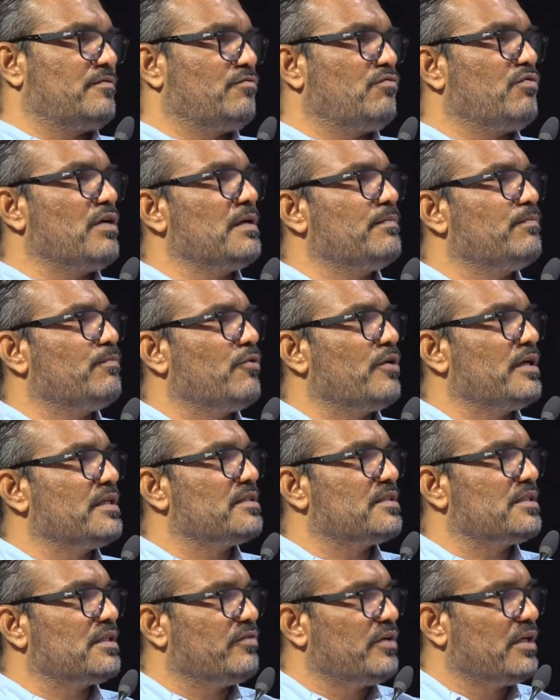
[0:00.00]

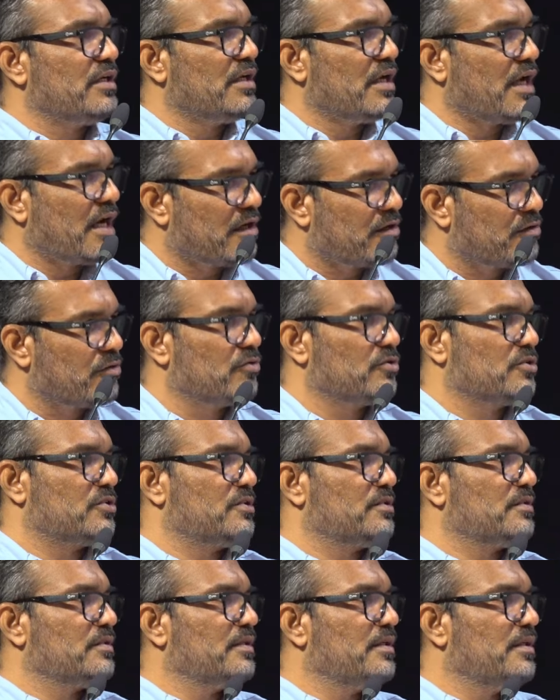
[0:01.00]
1.7 lakh
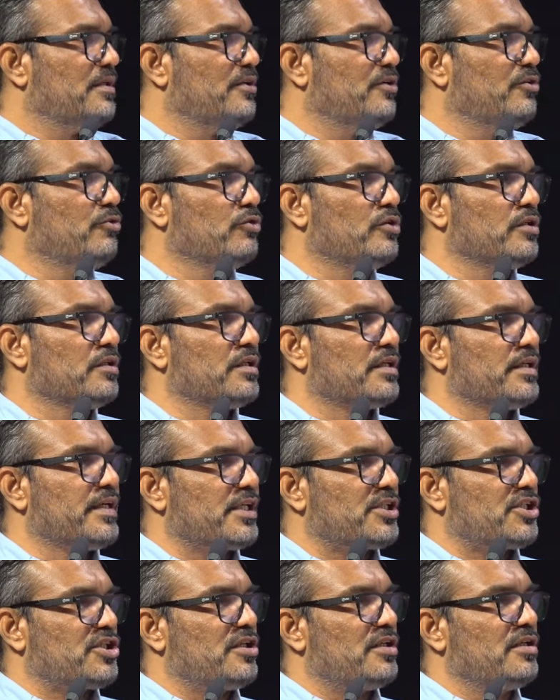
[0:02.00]
crores due to the
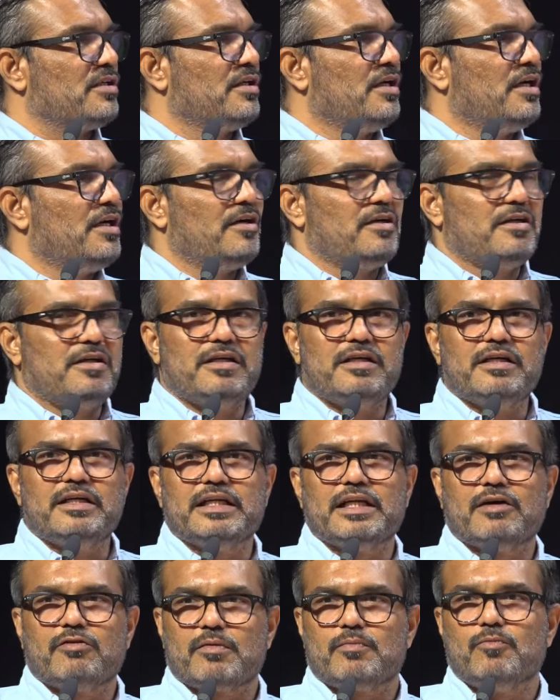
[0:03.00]
reduction
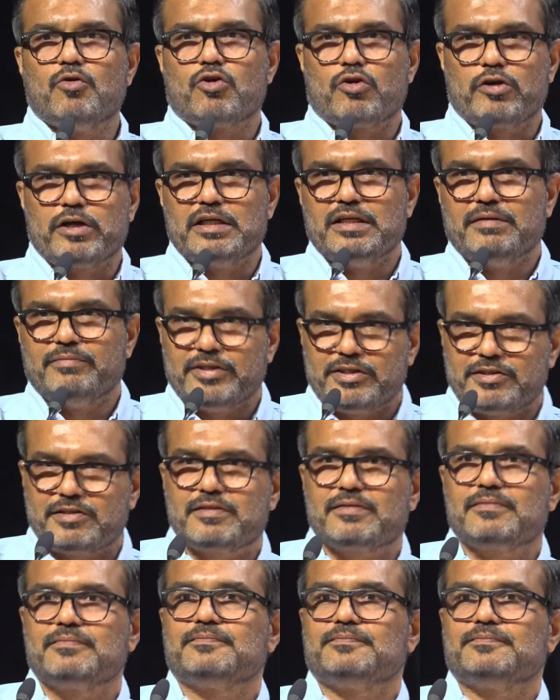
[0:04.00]
in our borrowing limit.